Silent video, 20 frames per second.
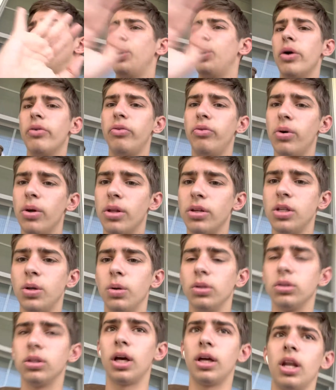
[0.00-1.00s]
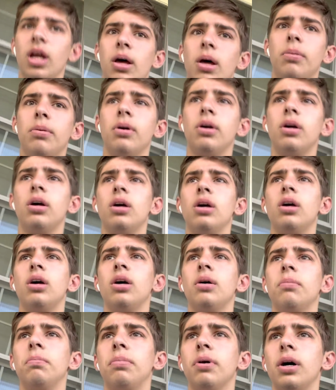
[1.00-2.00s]
we have a few other sequels lined up.
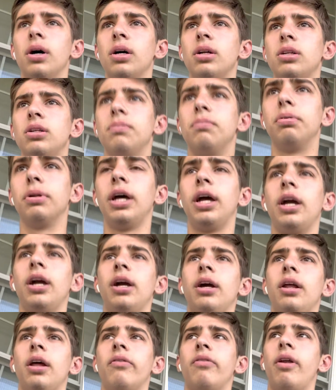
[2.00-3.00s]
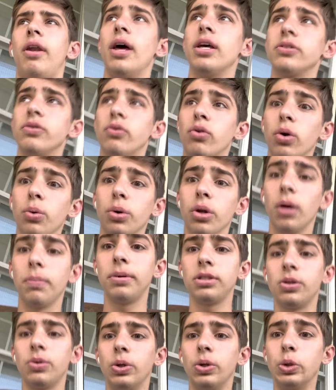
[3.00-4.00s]
But Blade and Fantastic Four will not be
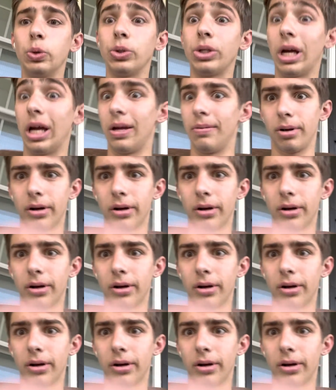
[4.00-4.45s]
sequels, which I am